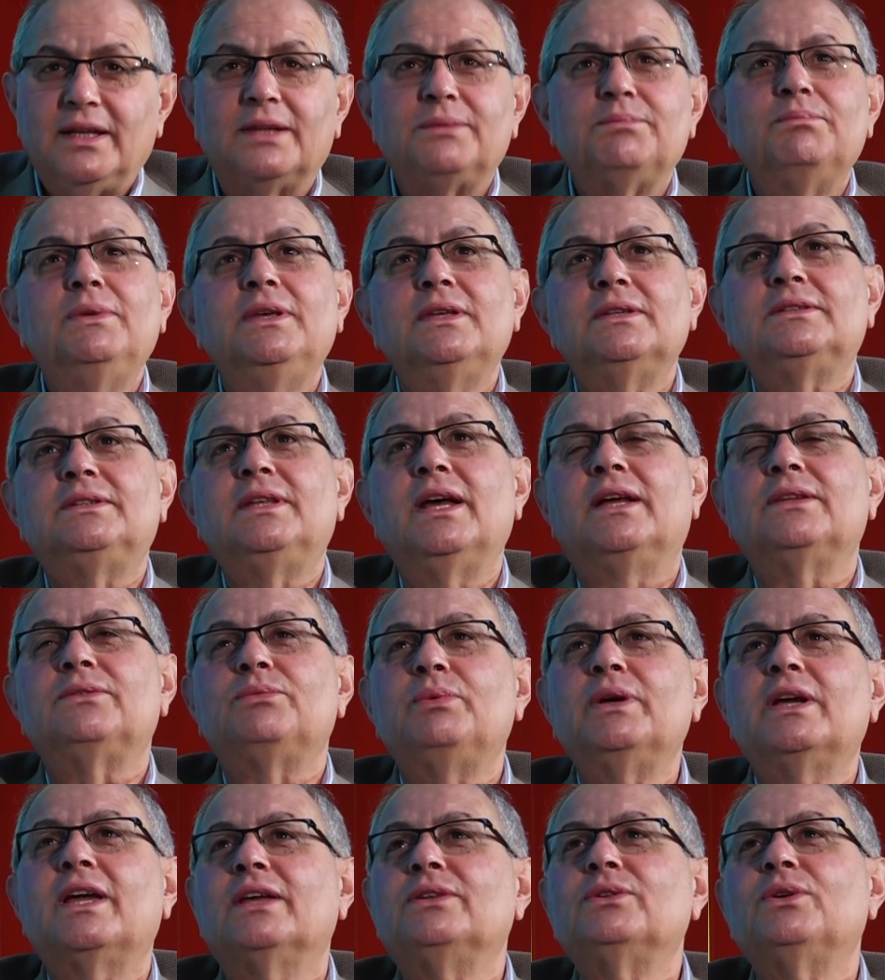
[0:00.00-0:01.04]
That means that
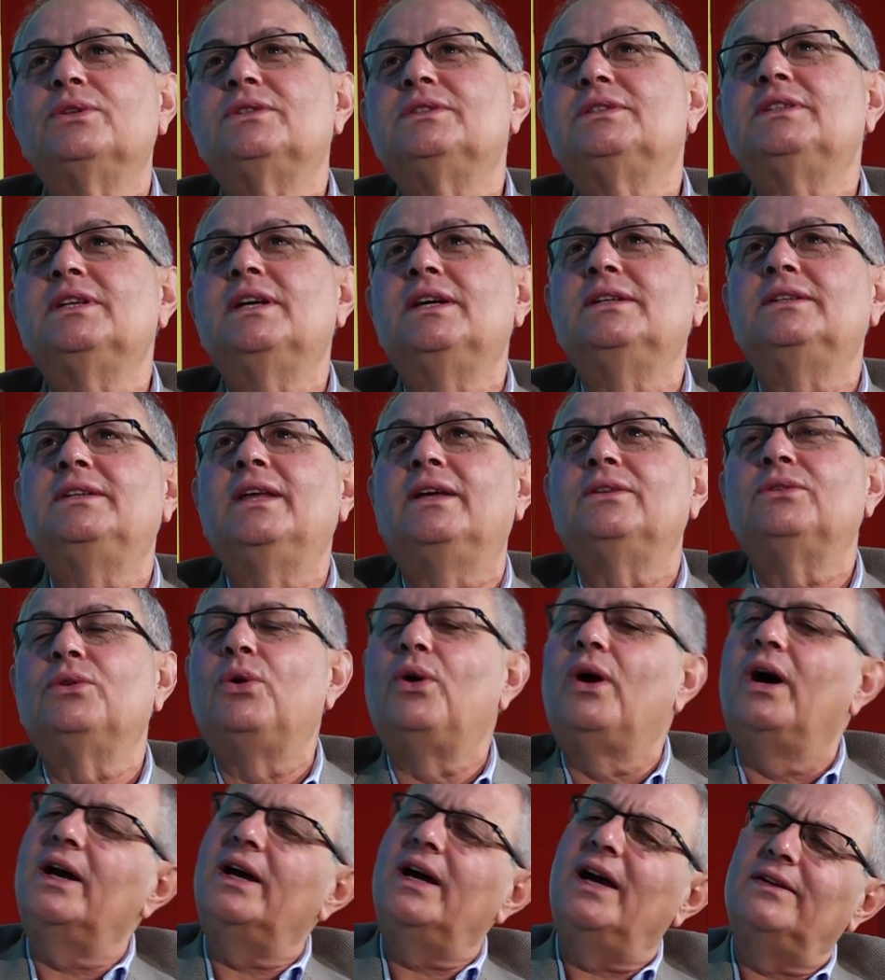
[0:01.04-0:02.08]
we cannot say that,
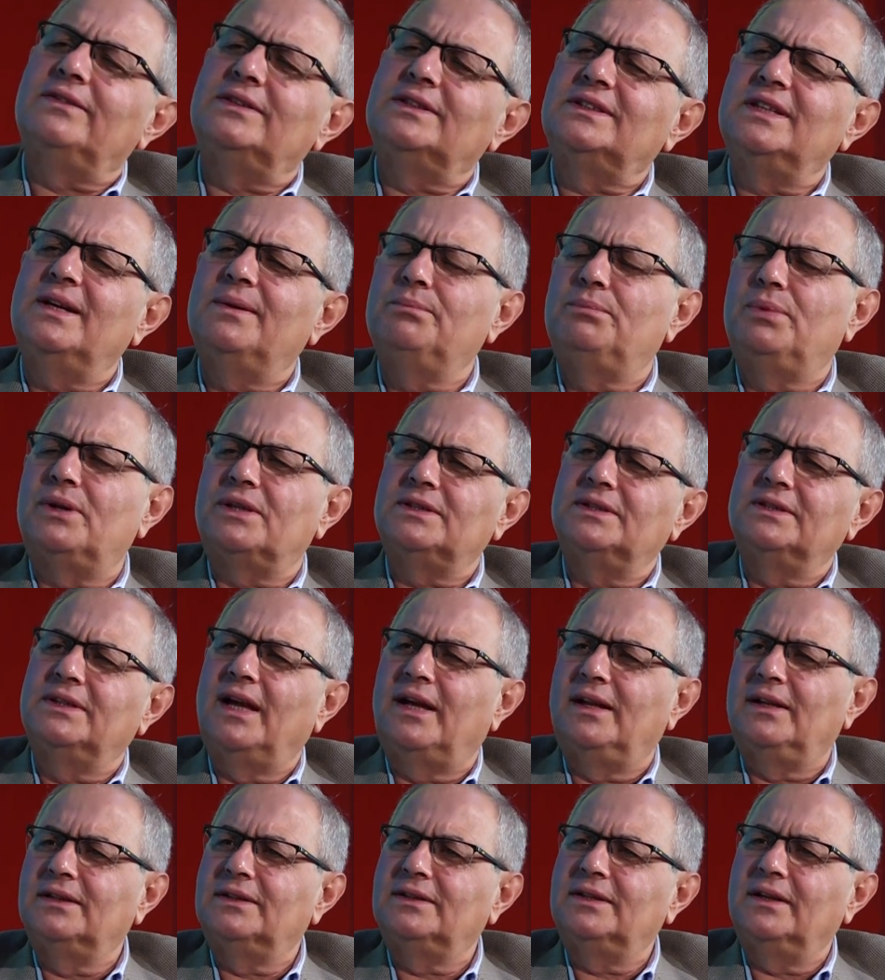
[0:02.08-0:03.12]
oh, I have the same
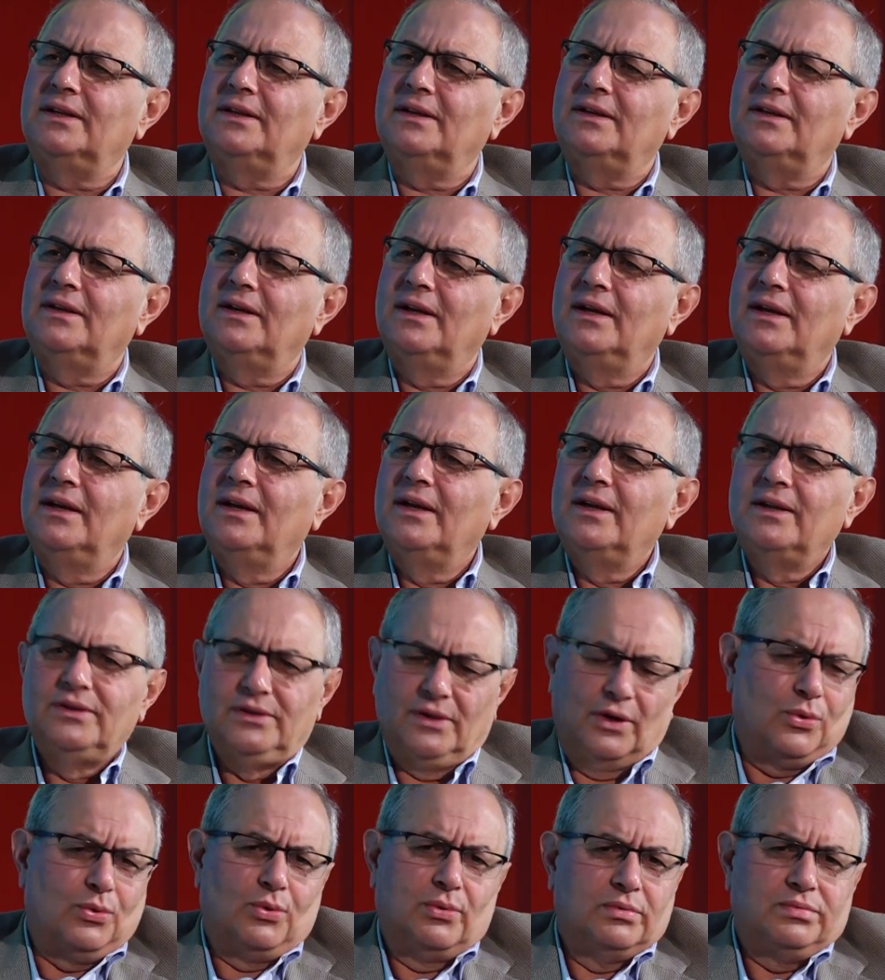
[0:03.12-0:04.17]
personality.
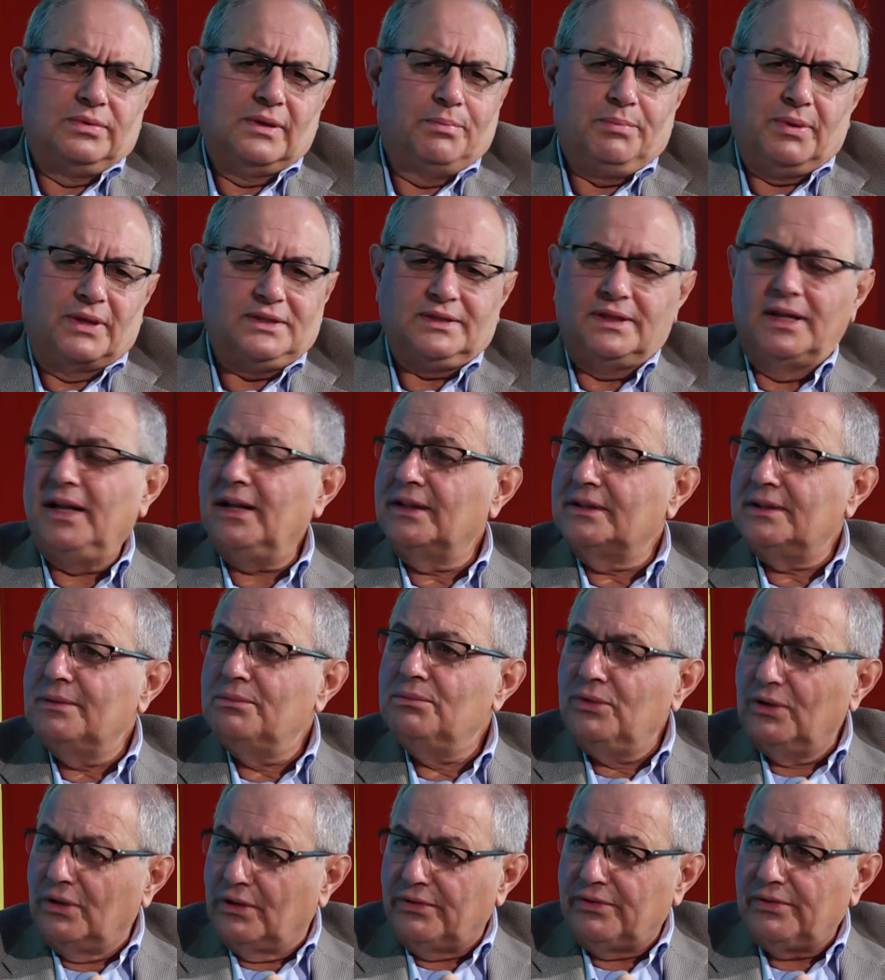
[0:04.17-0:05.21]
No, the personality
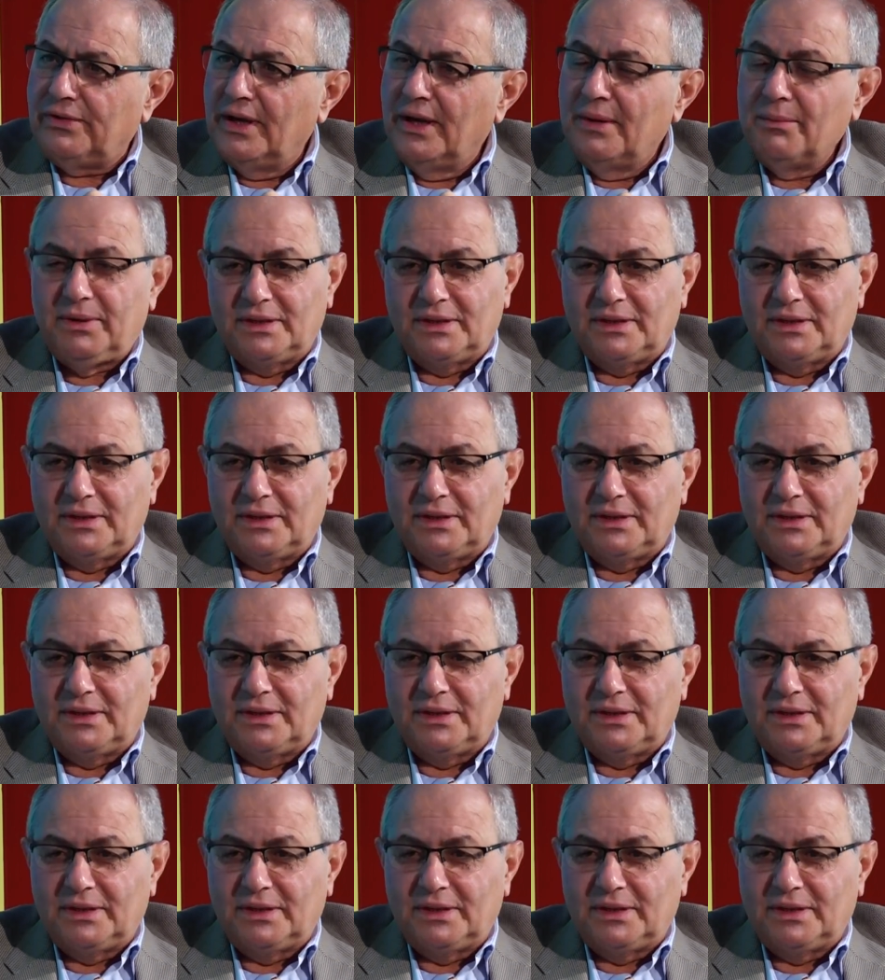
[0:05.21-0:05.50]
moves.